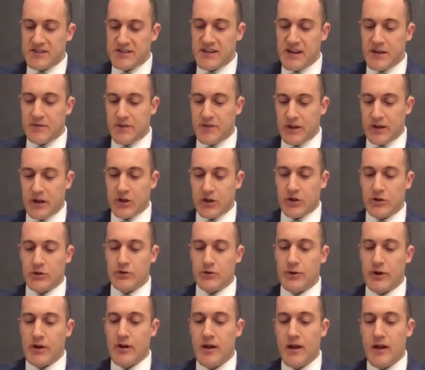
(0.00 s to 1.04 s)
evening
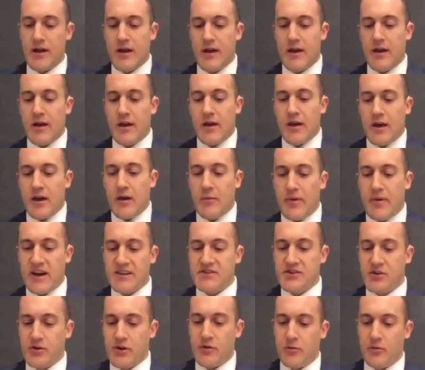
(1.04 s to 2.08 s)
include
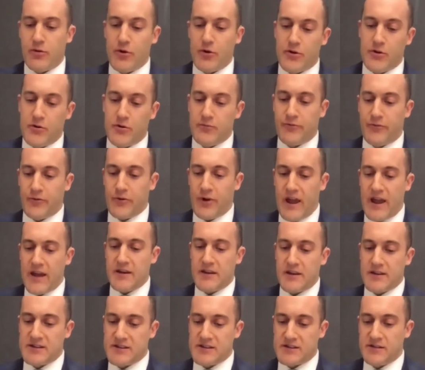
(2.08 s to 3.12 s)
Ambassador Alberto
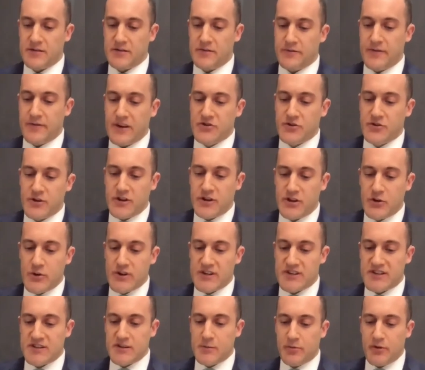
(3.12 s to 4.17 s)
Fernandez, veteran
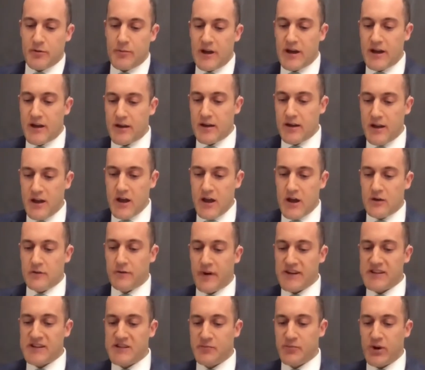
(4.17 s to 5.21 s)
U.S. diplomat,
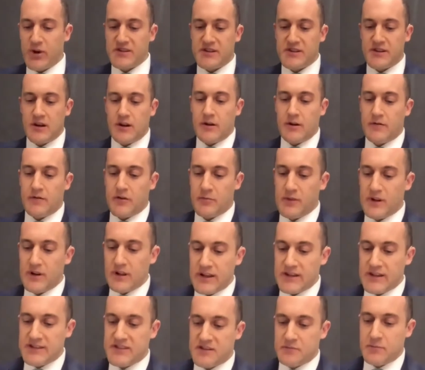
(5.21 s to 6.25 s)
Vice President of the
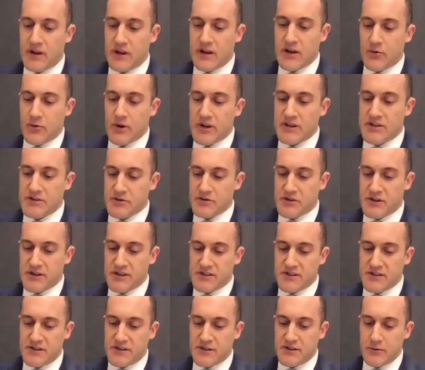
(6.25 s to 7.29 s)
Middle East Media Research
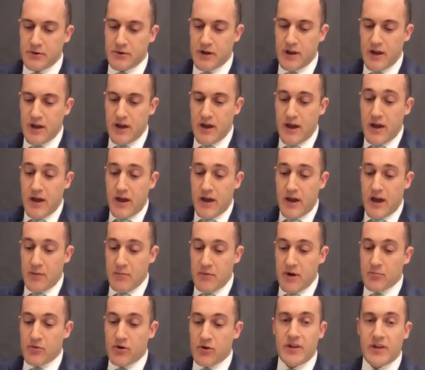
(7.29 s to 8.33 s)
Institute, and
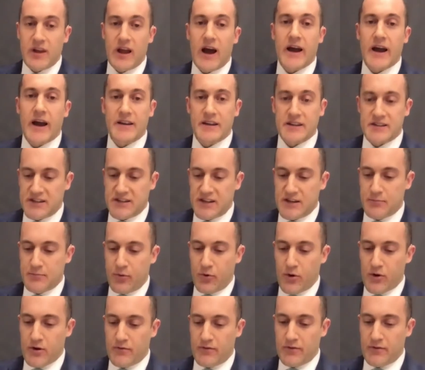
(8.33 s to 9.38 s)
member of the IDC
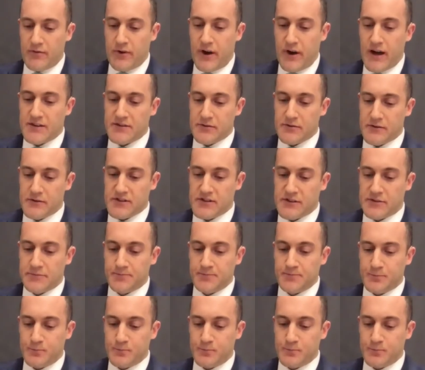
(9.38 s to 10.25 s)
Board of Advisors.